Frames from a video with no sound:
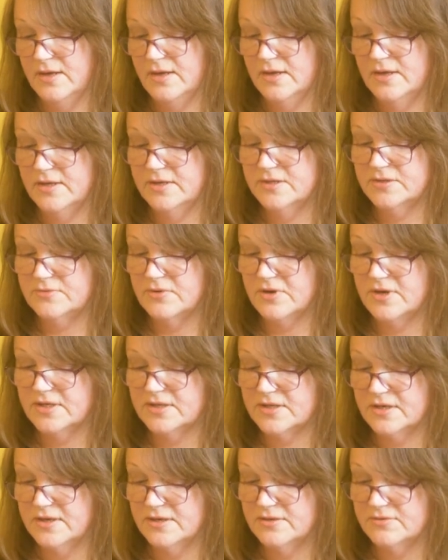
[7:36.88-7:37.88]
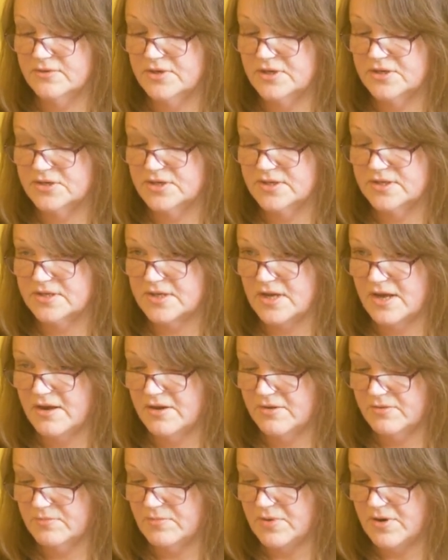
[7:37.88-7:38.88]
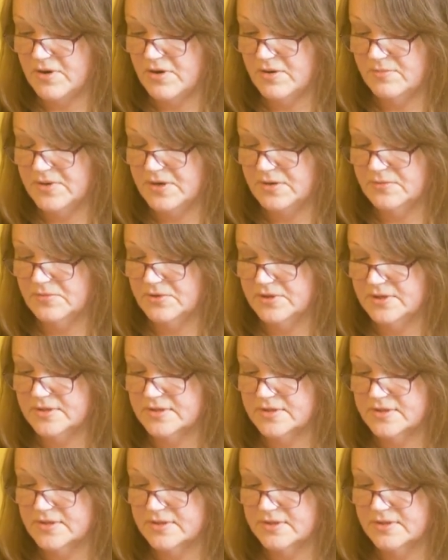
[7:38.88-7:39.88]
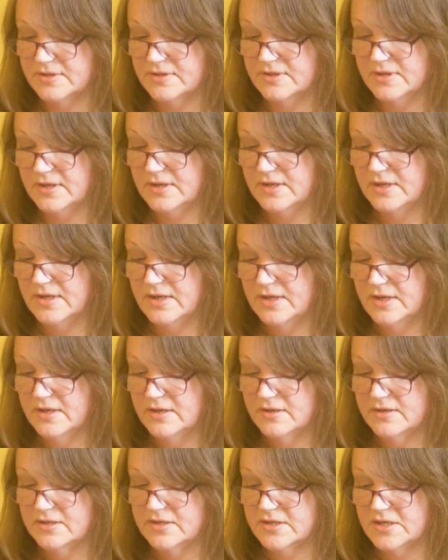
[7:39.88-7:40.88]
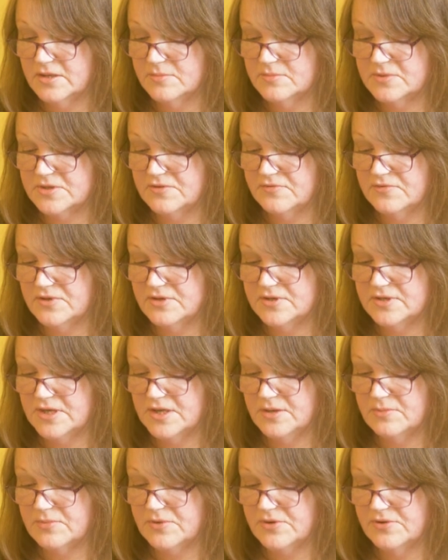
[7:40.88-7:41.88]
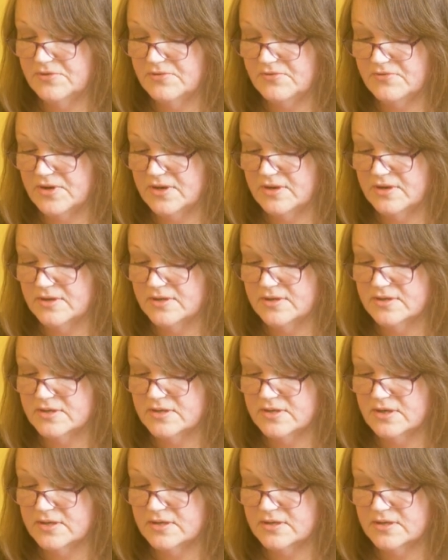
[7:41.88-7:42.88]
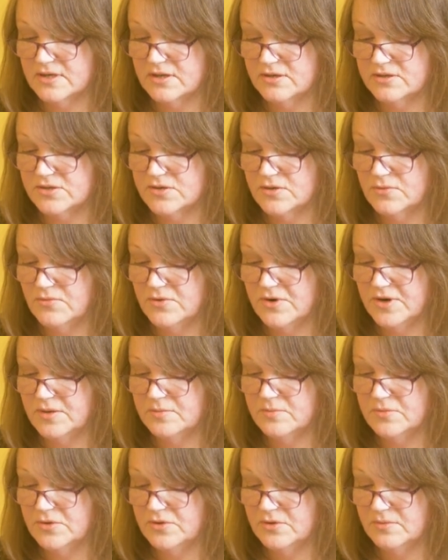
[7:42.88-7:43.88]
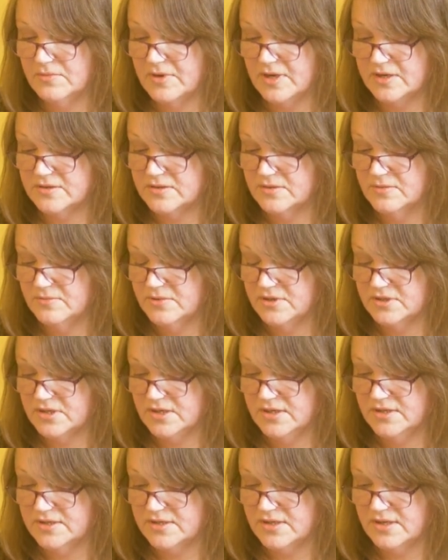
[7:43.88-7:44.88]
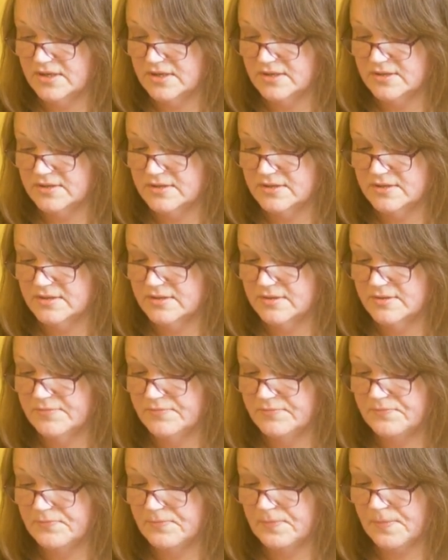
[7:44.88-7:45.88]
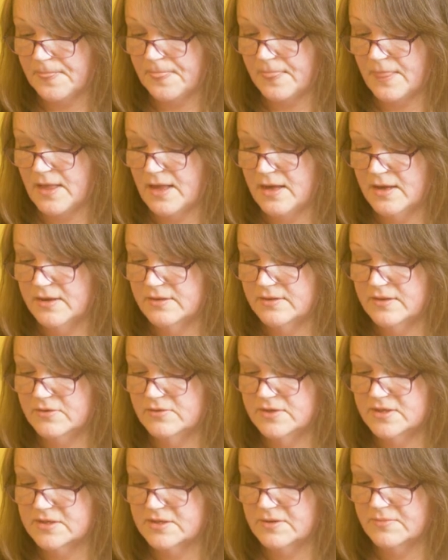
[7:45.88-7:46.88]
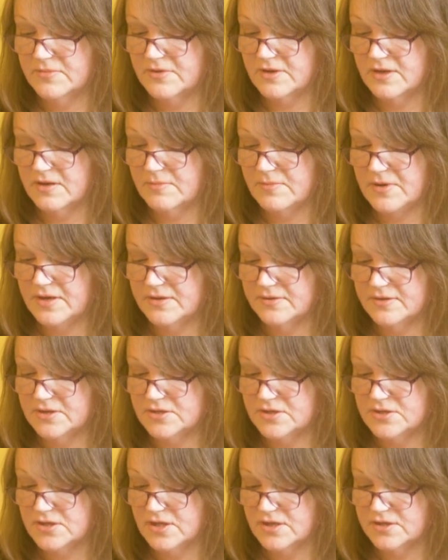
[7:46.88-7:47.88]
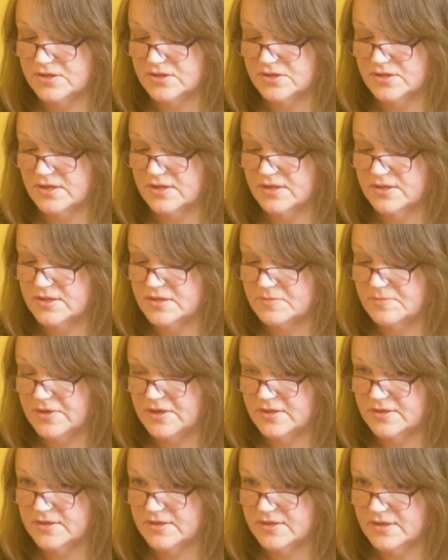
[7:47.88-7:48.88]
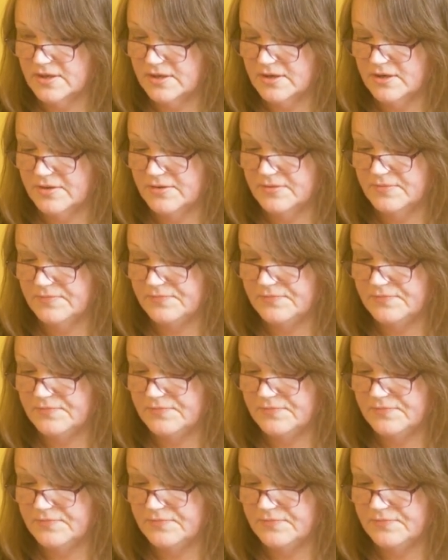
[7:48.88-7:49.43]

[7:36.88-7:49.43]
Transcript: His right hand reaches down, palm inwards. The tips of the deep blue fingers just touch the white moon mat on which he sits. There is something about this gesture that speaks to you.